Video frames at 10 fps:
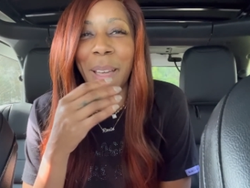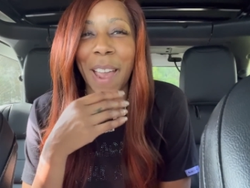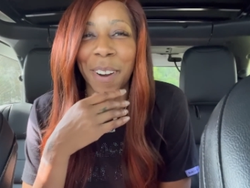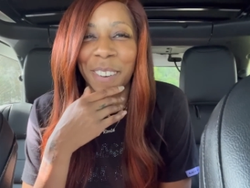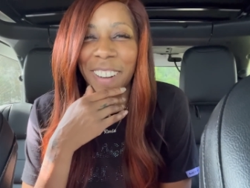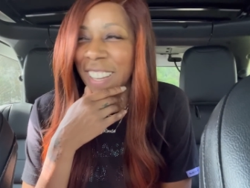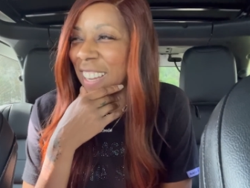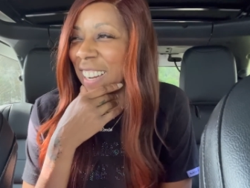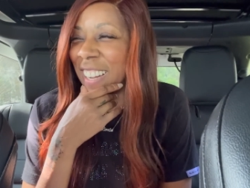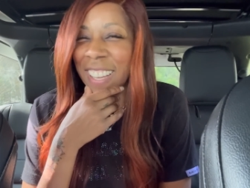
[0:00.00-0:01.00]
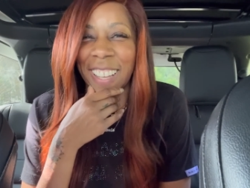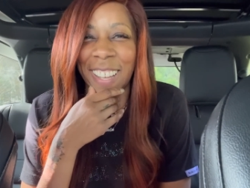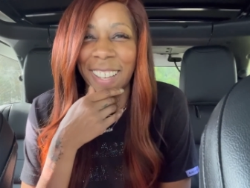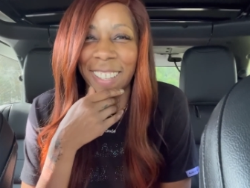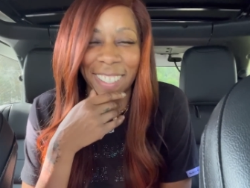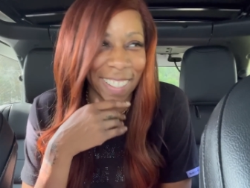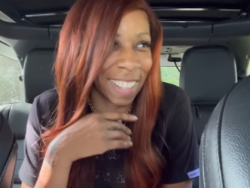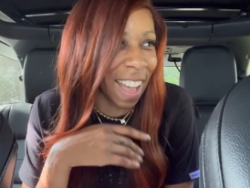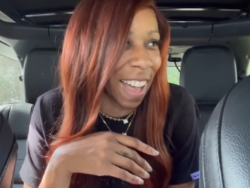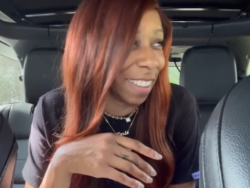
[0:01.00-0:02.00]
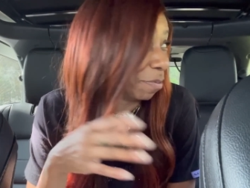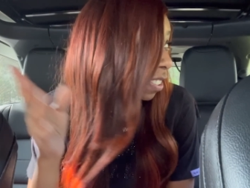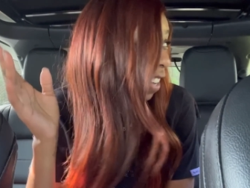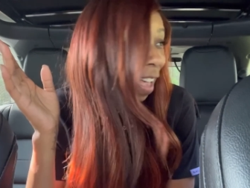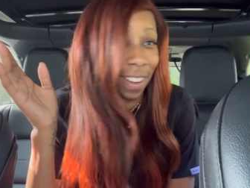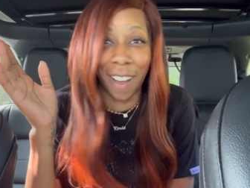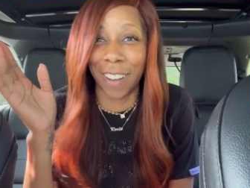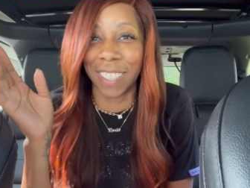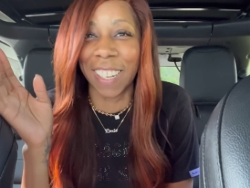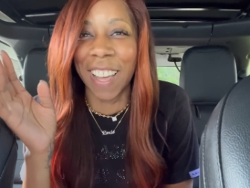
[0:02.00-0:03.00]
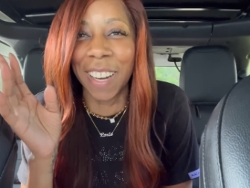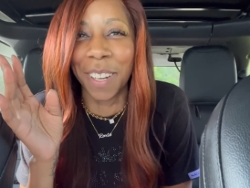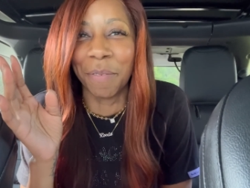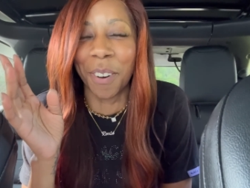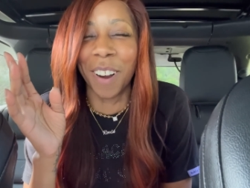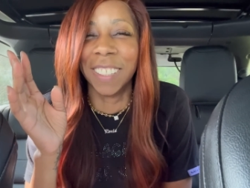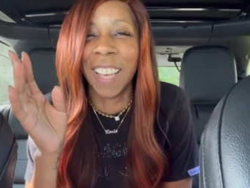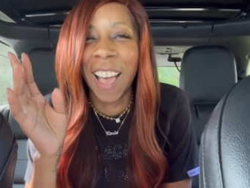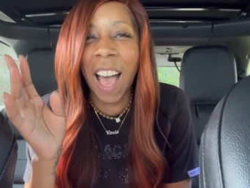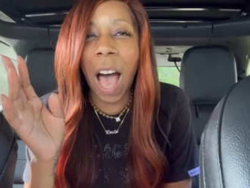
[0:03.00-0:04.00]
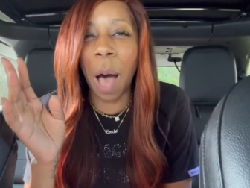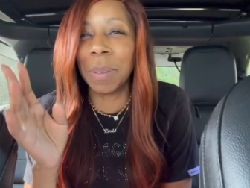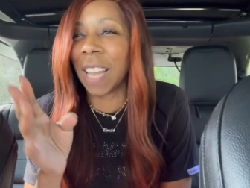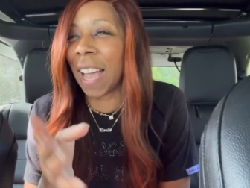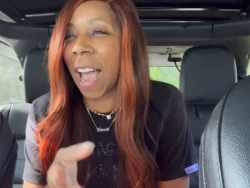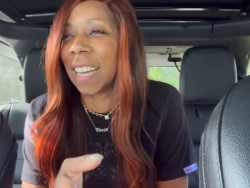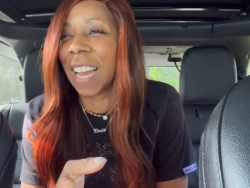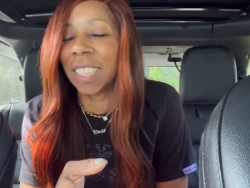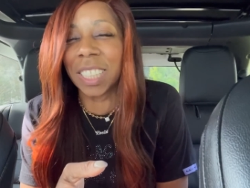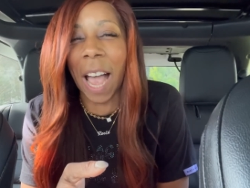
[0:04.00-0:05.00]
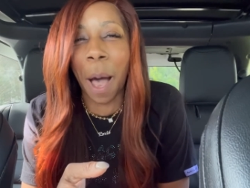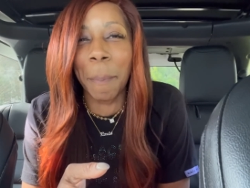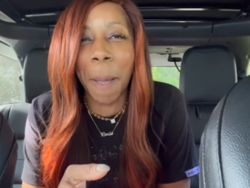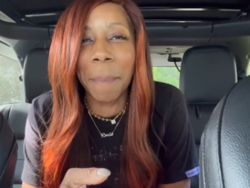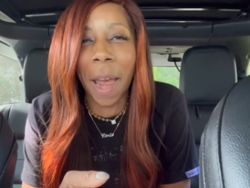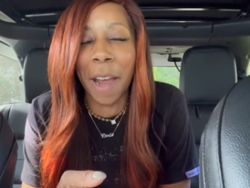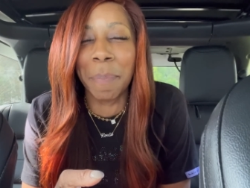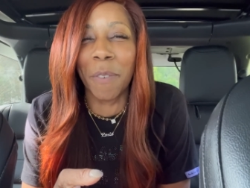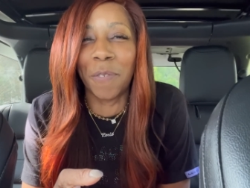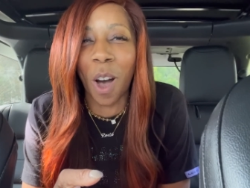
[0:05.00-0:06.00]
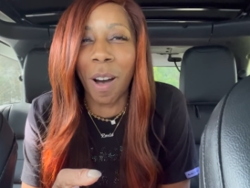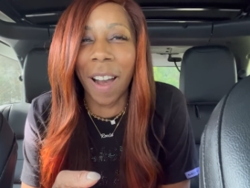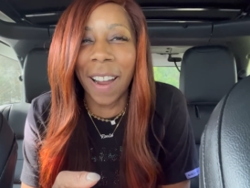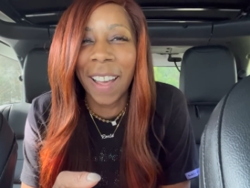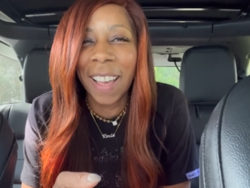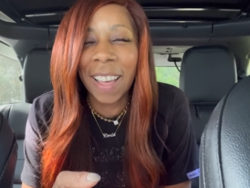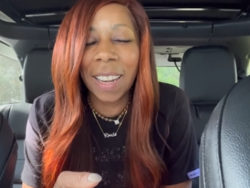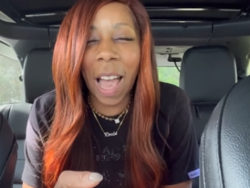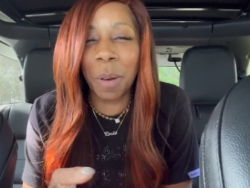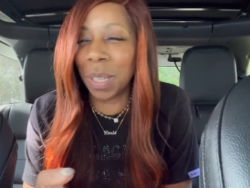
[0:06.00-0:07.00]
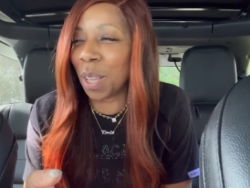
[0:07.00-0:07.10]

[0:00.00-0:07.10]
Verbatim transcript: married. I was like, oh, she get a divorce. I was like, ain't that child been married before? Like, what